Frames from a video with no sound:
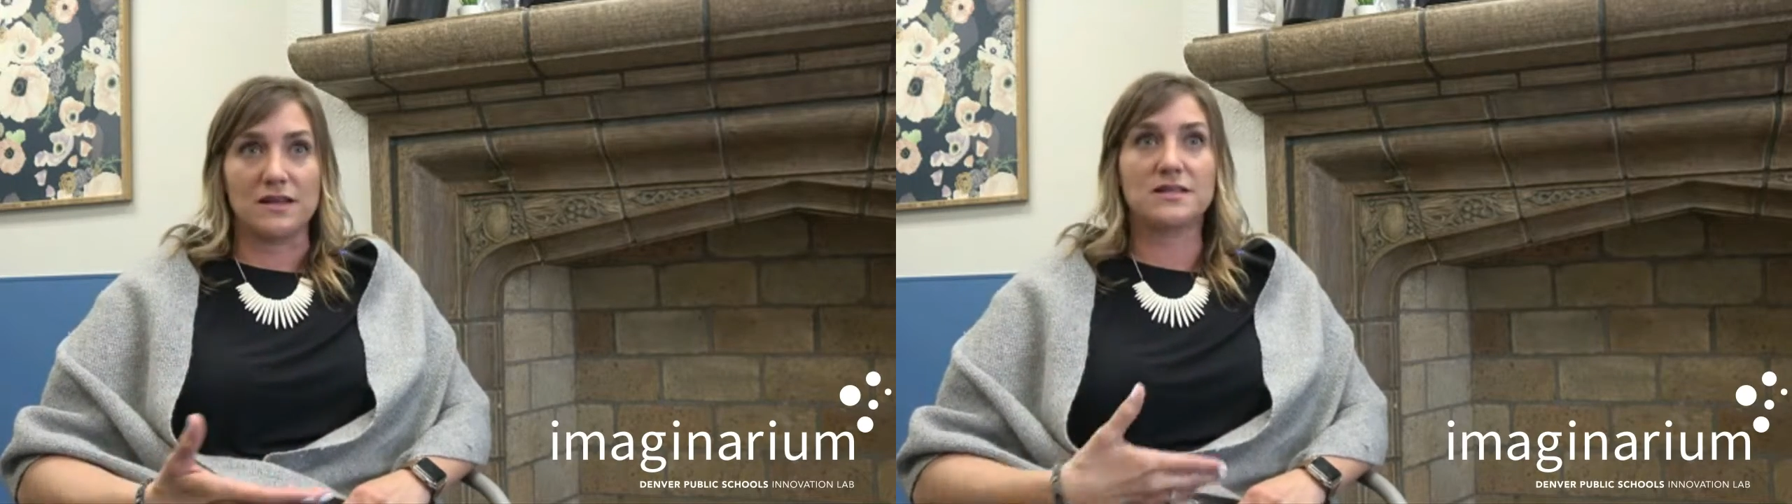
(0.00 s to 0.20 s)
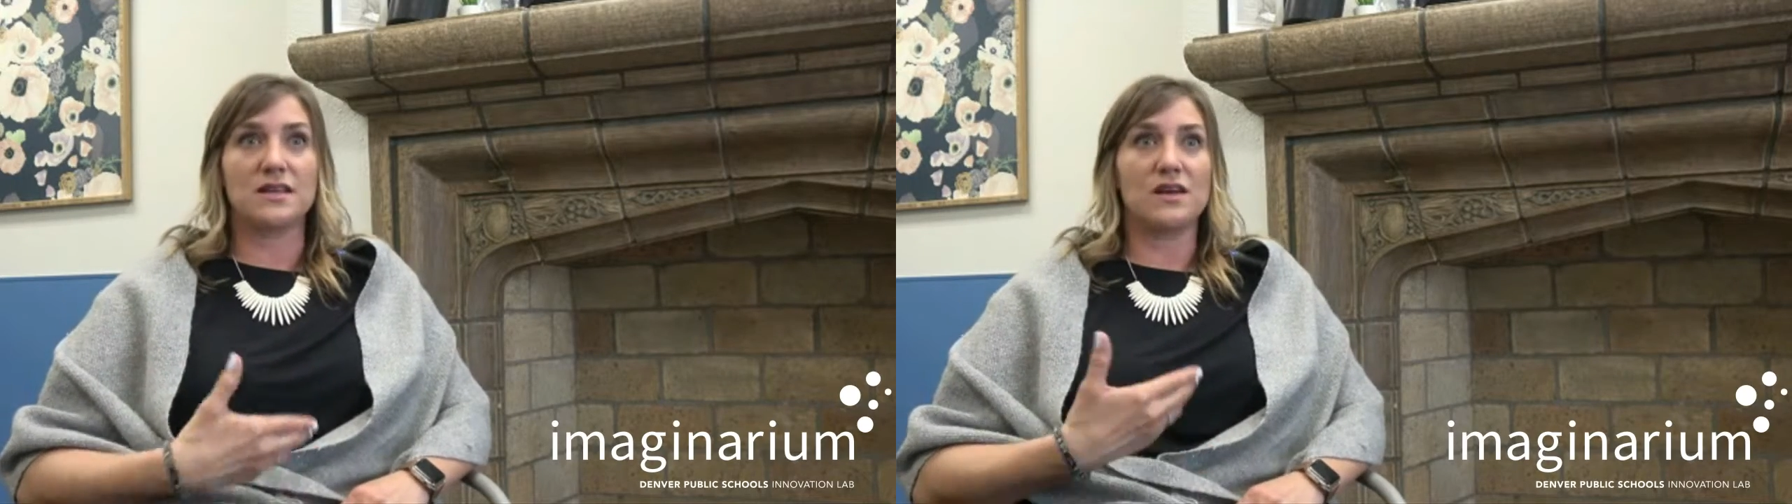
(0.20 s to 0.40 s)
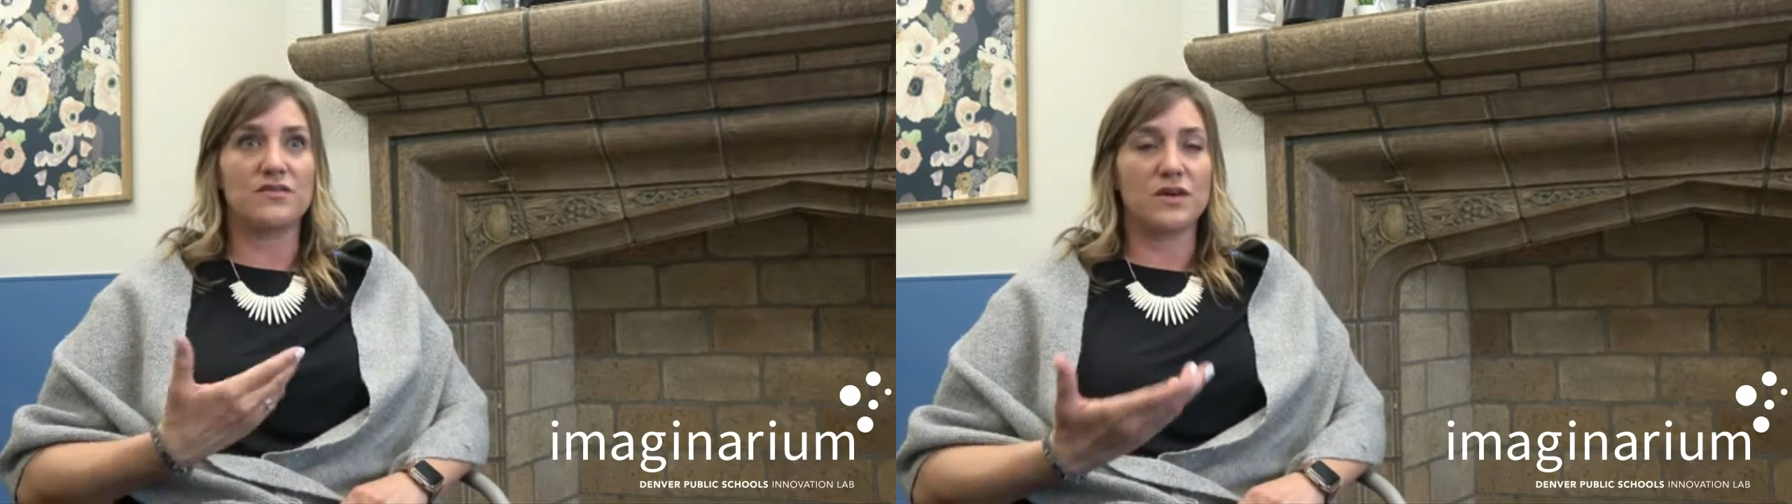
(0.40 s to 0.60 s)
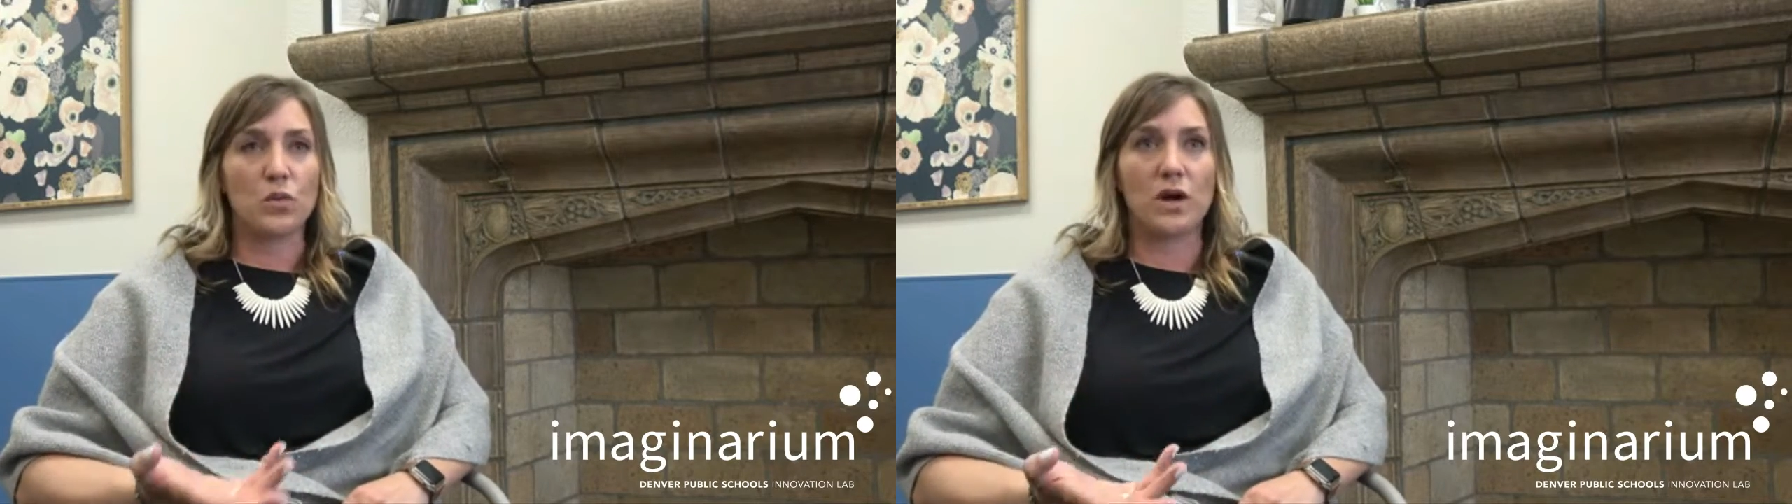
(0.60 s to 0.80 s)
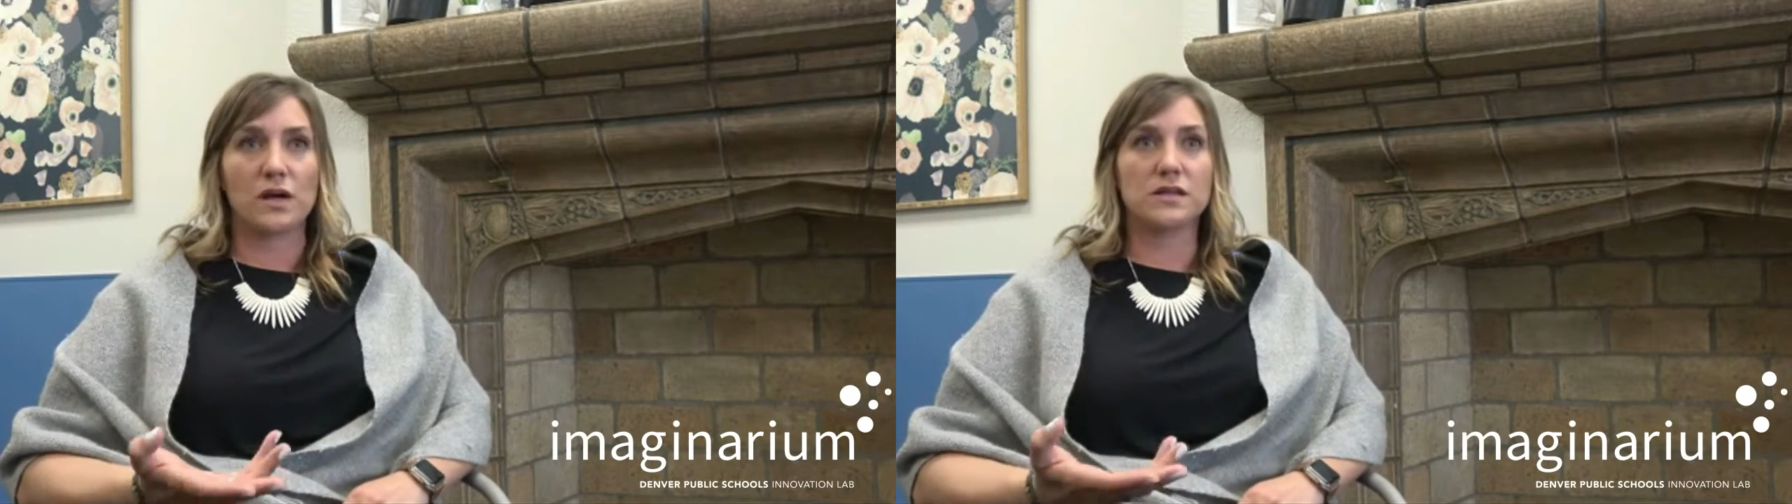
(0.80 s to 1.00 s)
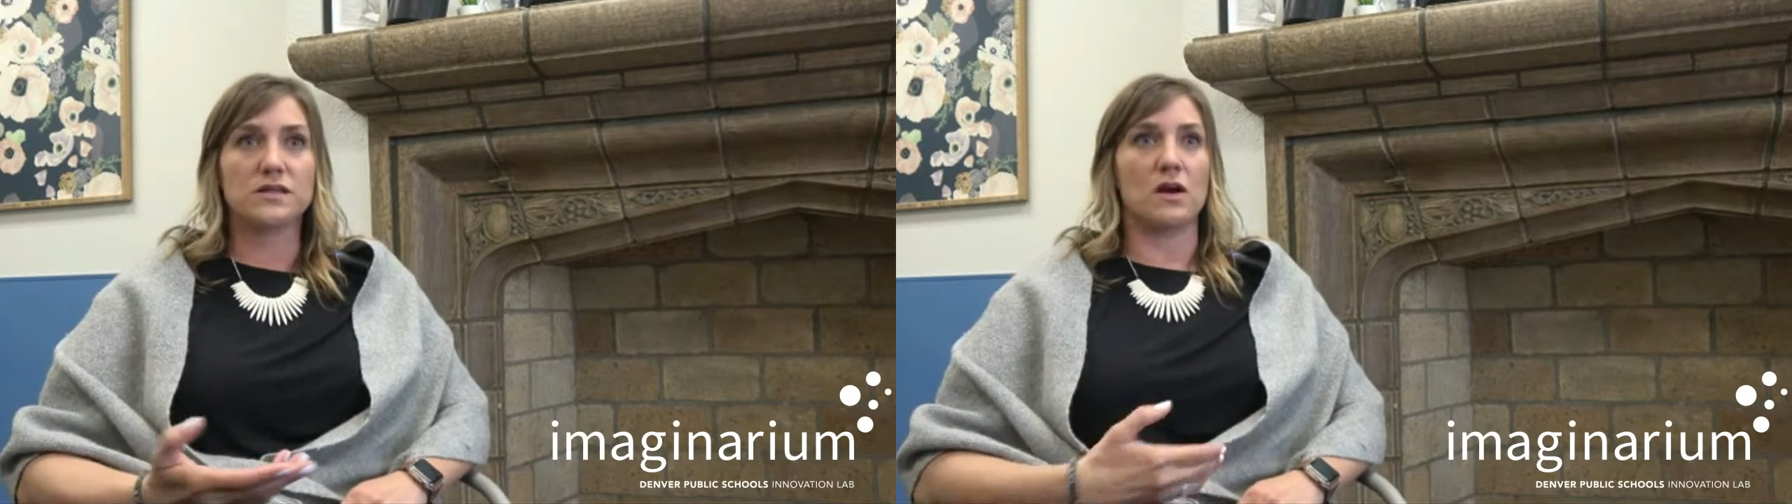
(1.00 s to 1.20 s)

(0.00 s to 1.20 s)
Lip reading: Let's see if it works.